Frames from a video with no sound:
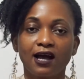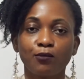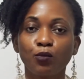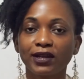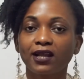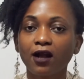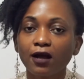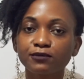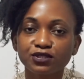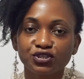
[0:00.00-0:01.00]
when it
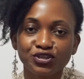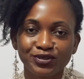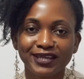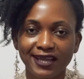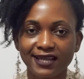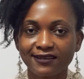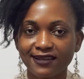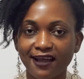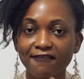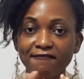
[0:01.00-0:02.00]
comes to you getting
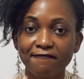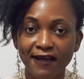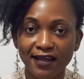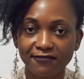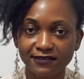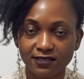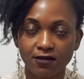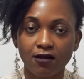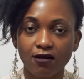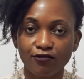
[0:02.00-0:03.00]
that
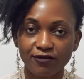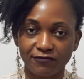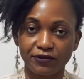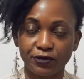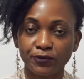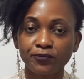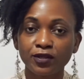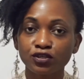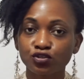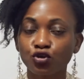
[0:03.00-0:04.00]
5-star review.
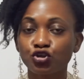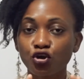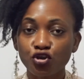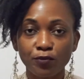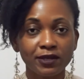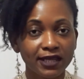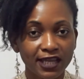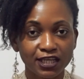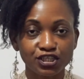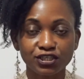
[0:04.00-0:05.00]
So your
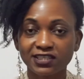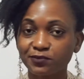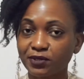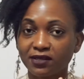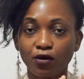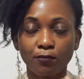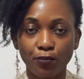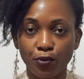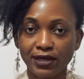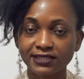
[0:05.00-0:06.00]
communication has been on
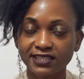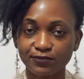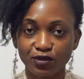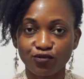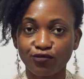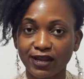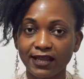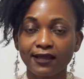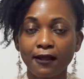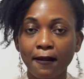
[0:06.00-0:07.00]
point, it's been
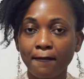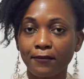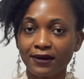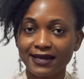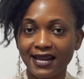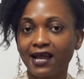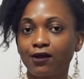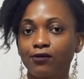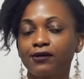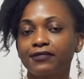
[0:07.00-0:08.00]
great, but
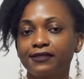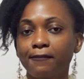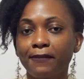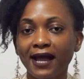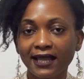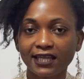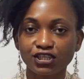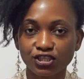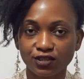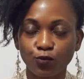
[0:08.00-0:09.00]
now the
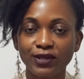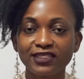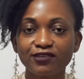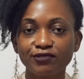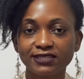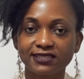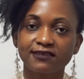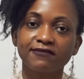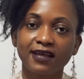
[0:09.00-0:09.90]
packaging, when they receive the